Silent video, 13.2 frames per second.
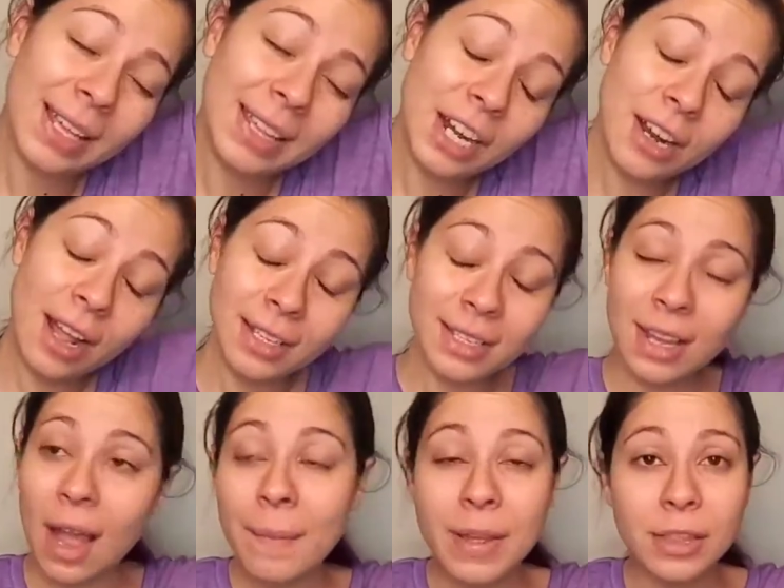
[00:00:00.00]
like they're not
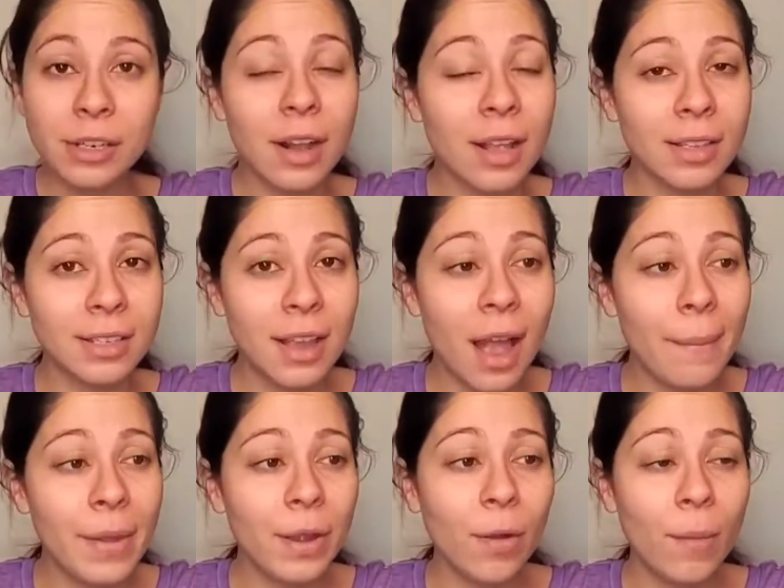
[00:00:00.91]
stopping they're not
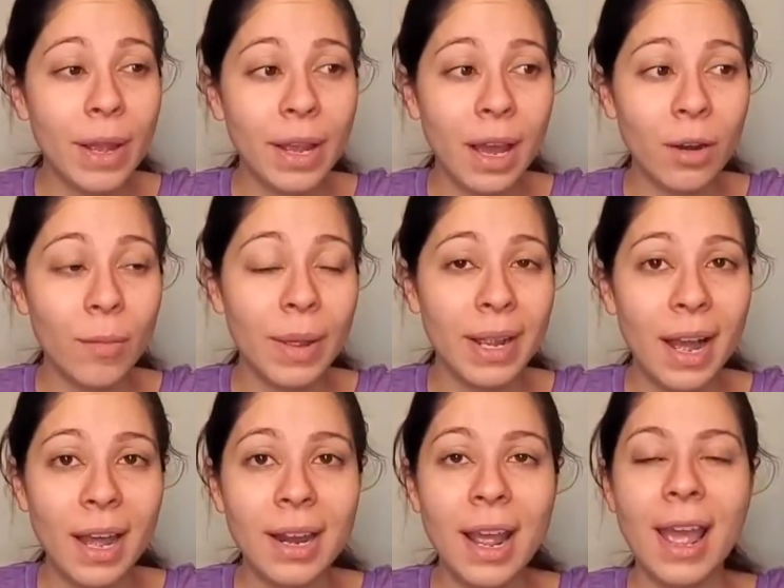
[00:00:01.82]
stopping oh my god oh my
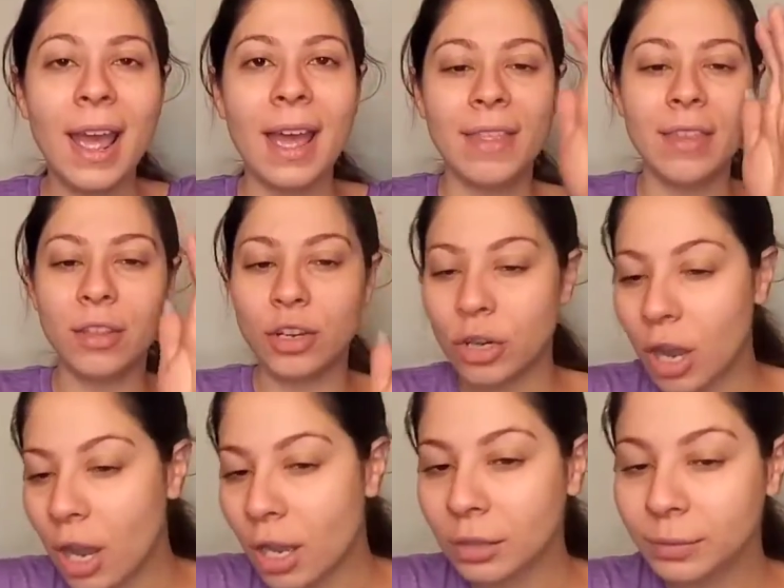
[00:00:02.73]
god and then the
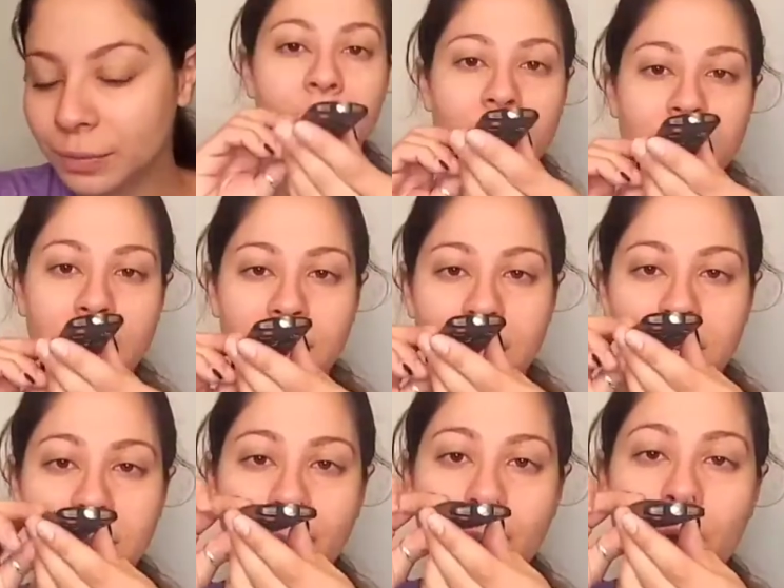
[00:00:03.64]
truck starts to
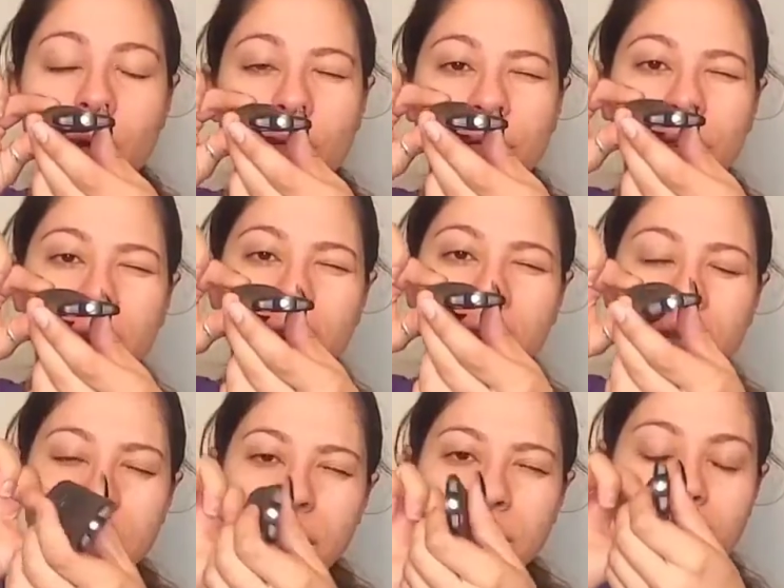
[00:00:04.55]
tip
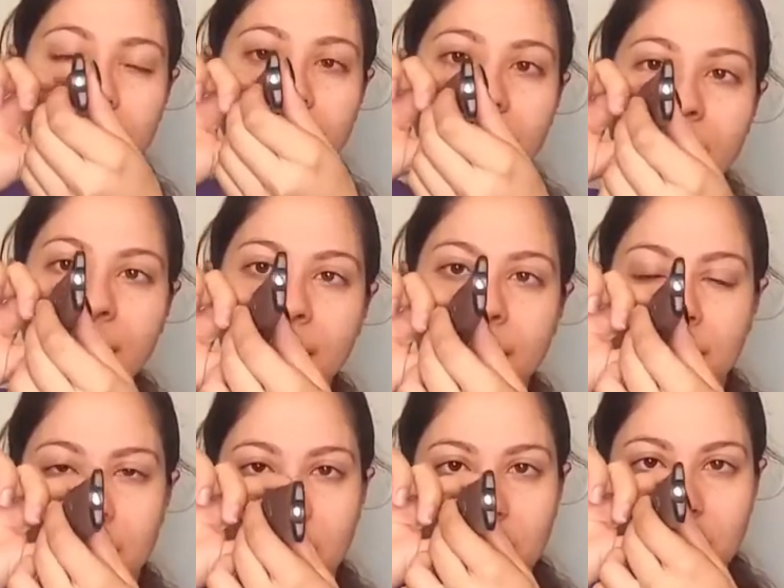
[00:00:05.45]
over so let's say like
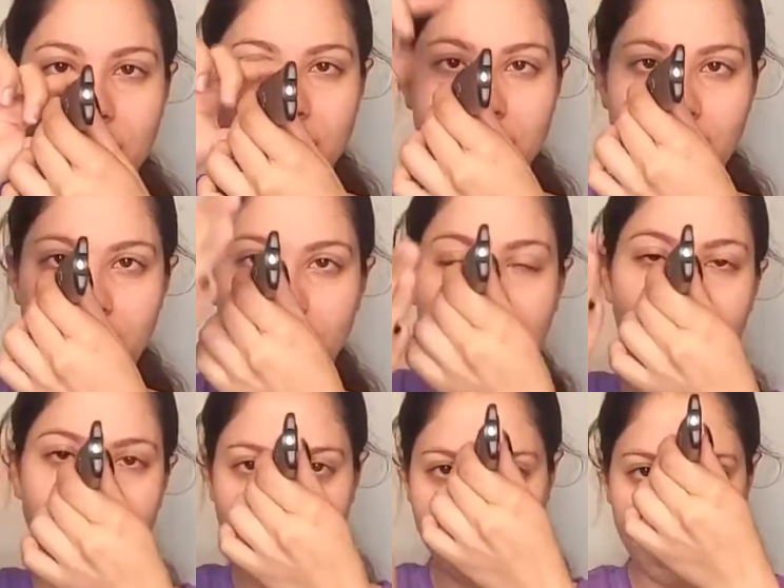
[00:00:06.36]
the truck is you know
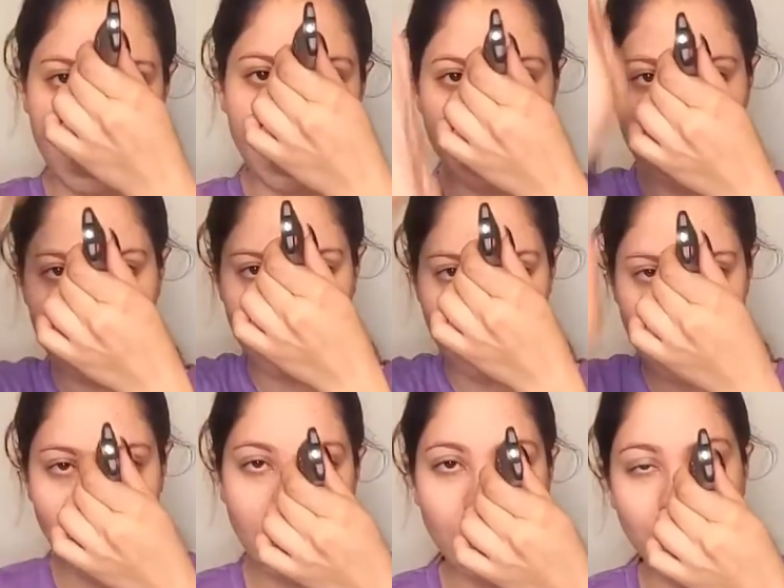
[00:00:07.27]
this is the
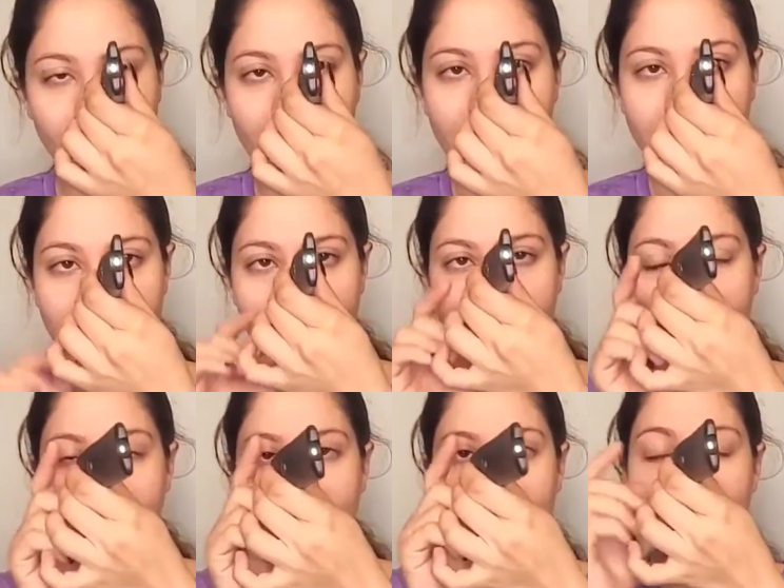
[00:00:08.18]
truck upways or
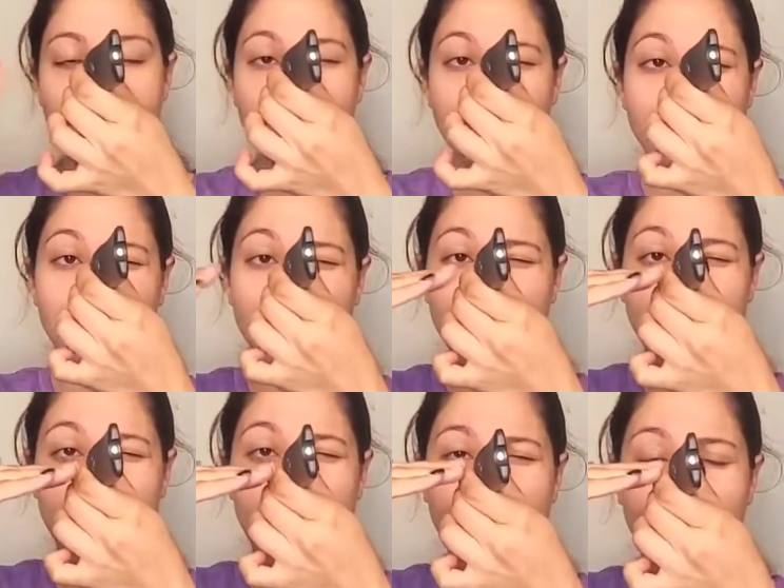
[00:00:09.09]
whatever and the
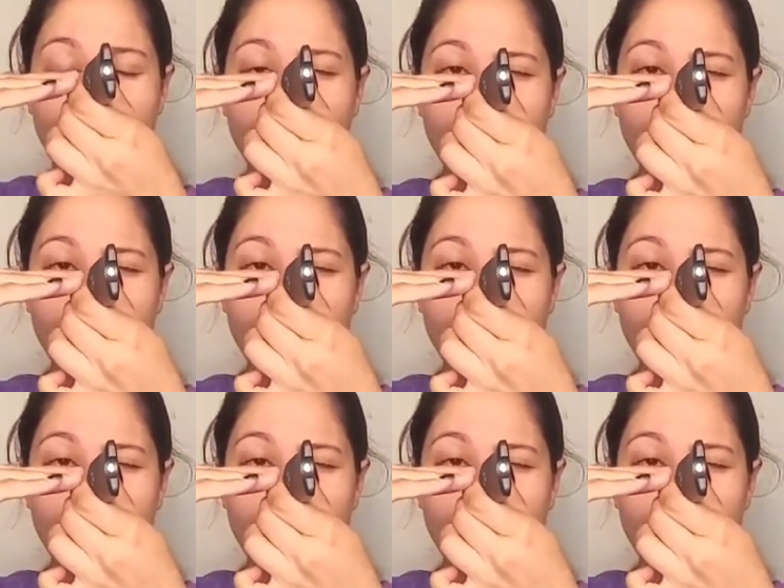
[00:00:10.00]
this cop